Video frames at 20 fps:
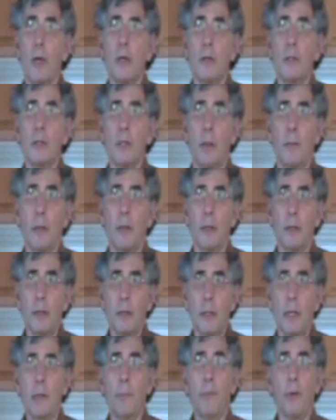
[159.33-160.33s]
some of the
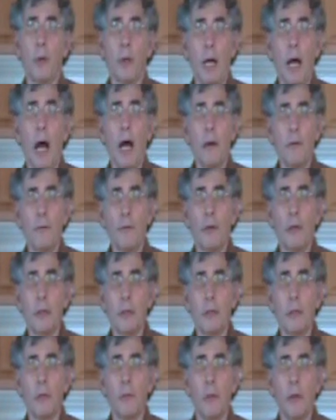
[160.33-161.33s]
deeper
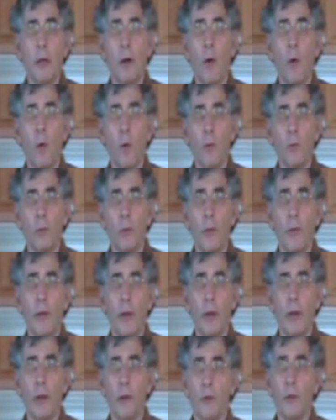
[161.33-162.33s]
conflicts that we hold
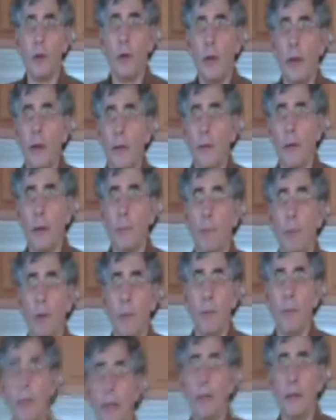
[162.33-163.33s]
within us that
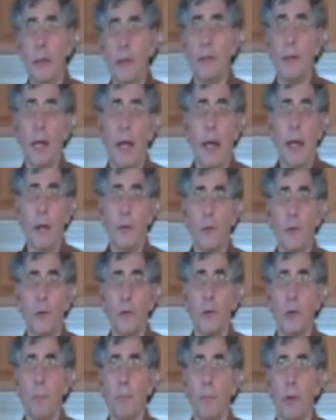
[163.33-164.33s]
permit these
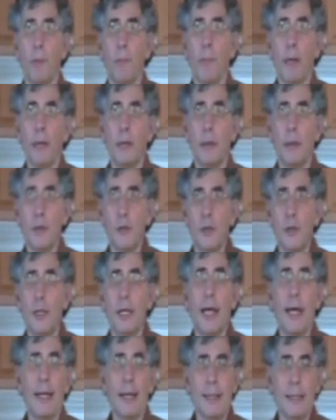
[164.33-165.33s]
cancers and permit the
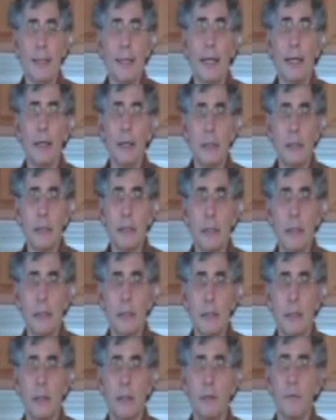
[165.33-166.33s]
genetic tendencies
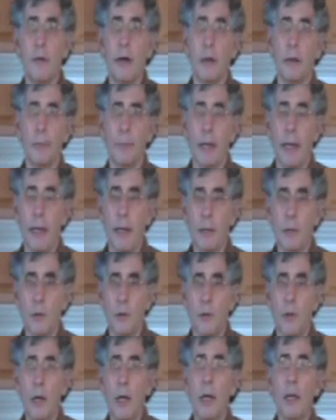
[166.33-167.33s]
to develop
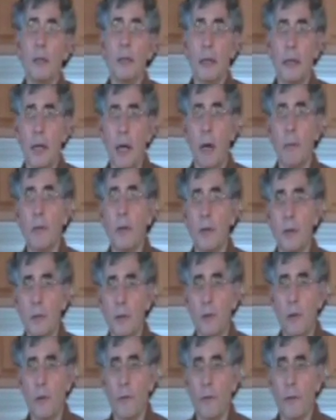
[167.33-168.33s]
cancer to come to the
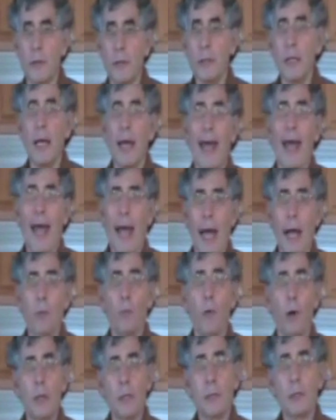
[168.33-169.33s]
surface,
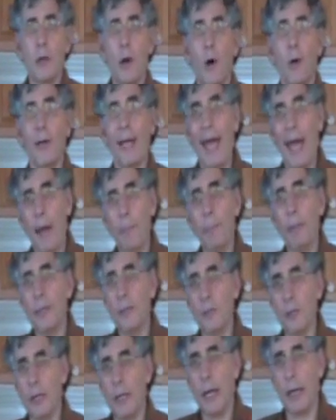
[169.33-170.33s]
and what is called
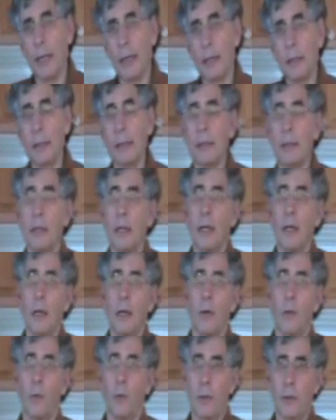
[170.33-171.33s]
epigenetics,
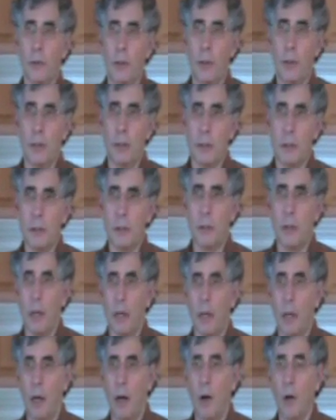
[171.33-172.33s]
which is
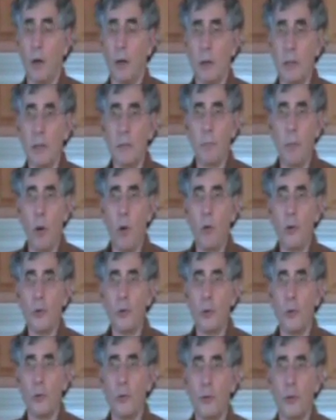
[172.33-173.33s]
our
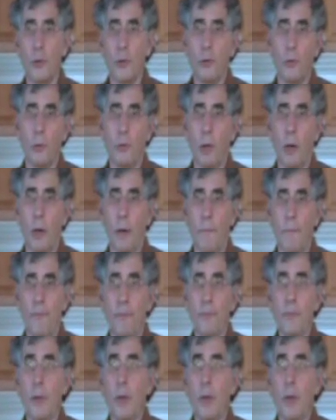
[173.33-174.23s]
exposure to